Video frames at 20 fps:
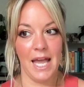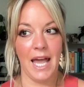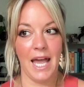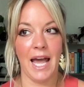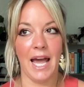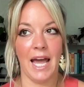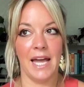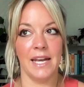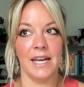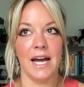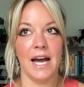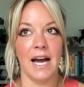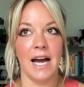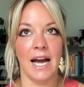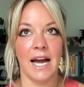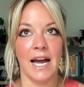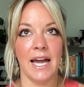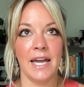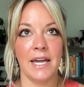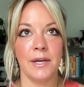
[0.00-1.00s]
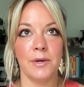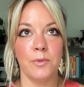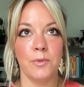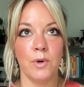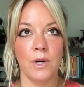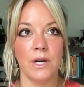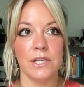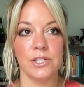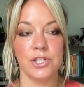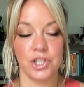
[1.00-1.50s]
and I
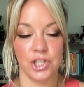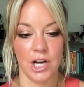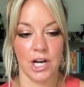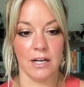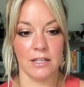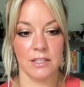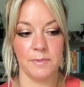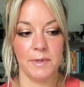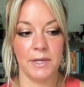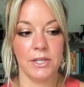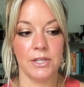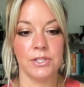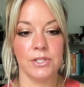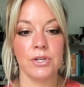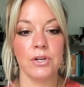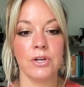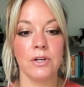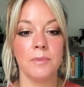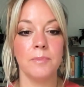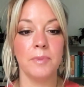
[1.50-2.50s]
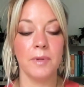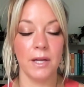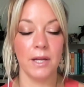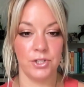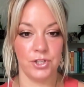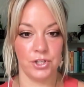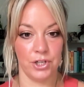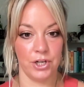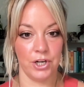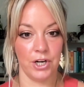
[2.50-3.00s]
was shocked because her blood
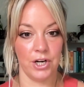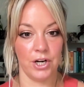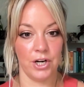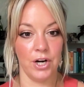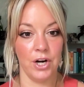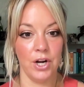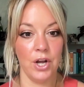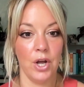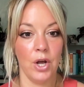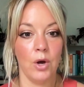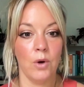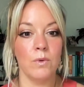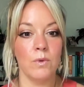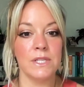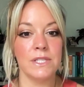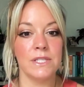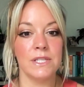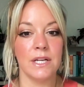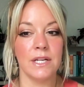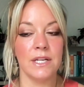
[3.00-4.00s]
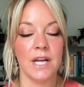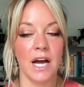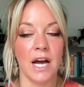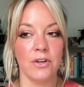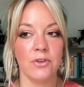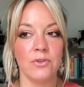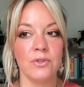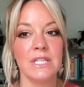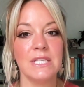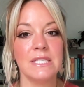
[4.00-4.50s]
sugar was not
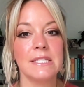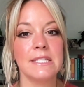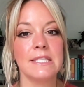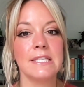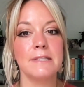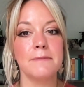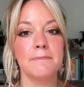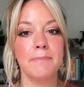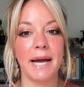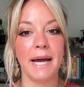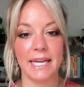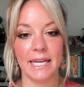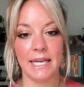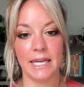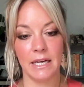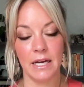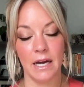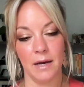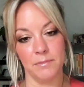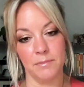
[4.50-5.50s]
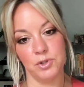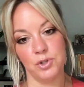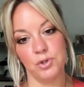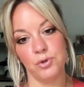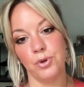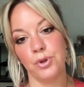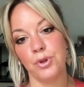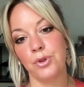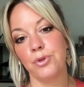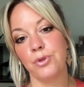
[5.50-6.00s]
only spiking up to
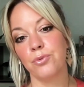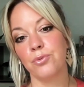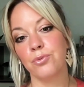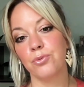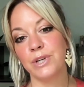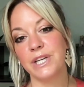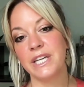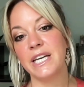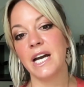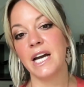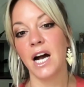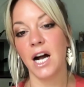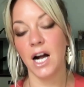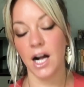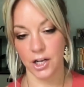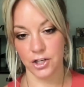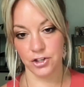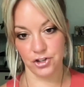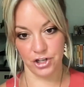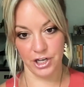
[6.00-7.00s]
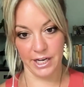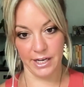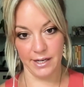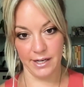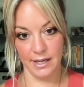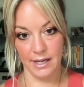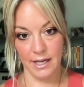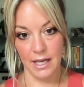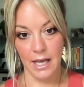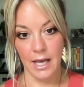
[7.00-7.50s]
300,
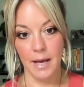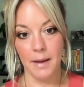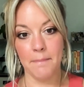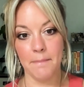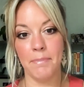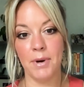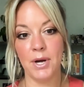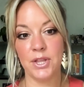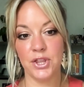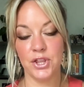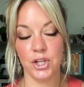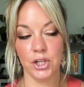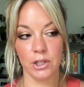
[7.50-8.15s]
but the